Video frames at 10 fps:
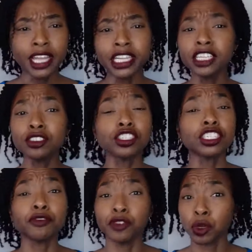And these are
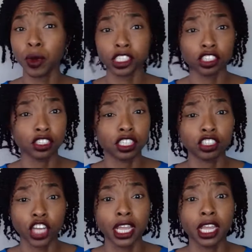just a few questions to
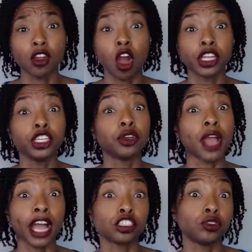check in on your
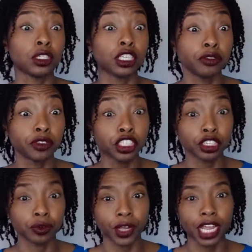actual
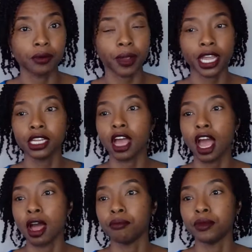conversion rate, right?
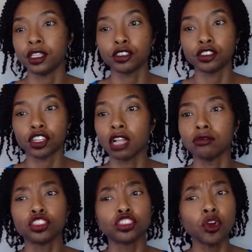There's
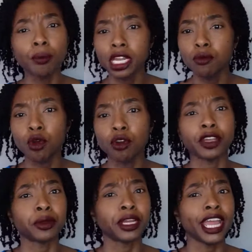so many more
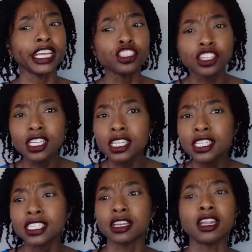
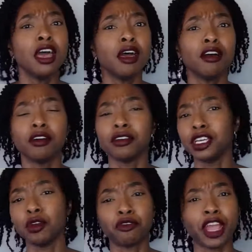variations and
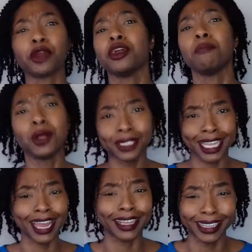
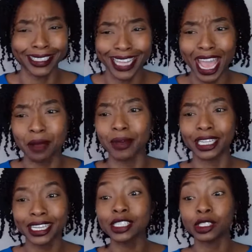variables that it can take,
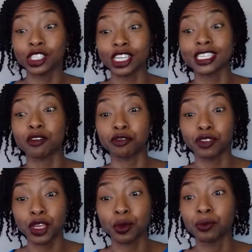but these are just a
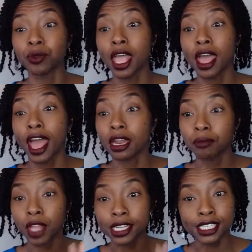few. And
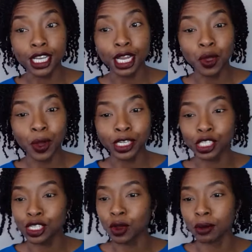I'm not seeing any
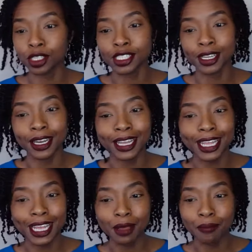questions, so I'm just going to
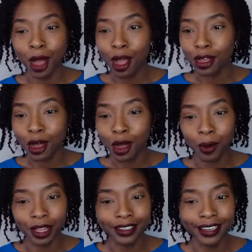keep on
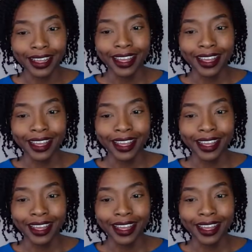going.